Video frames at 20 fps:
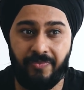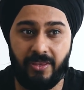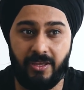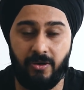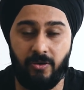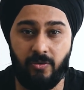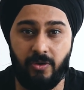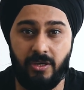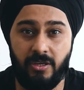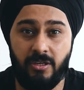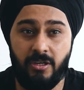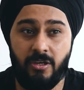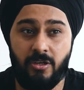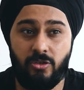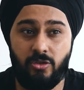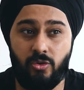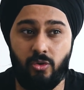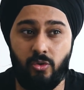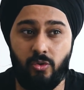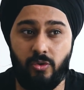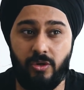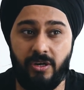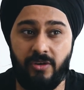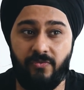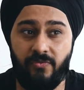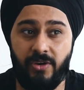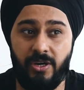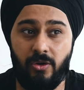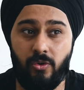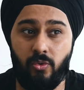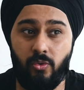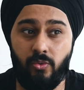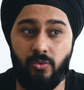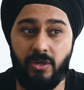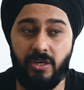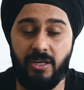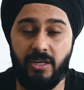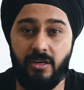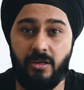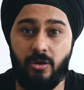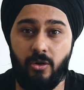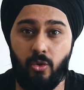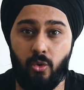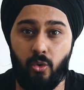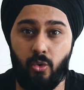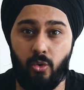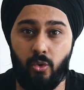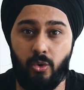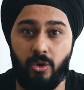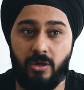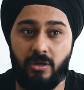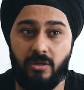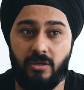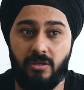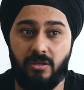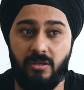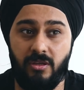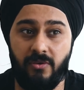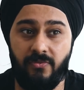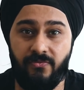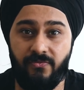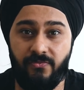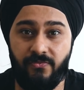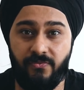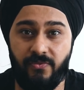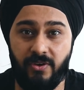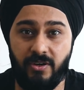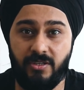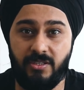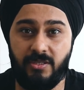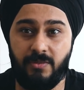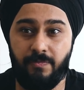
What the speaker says: okay, so it will only load the first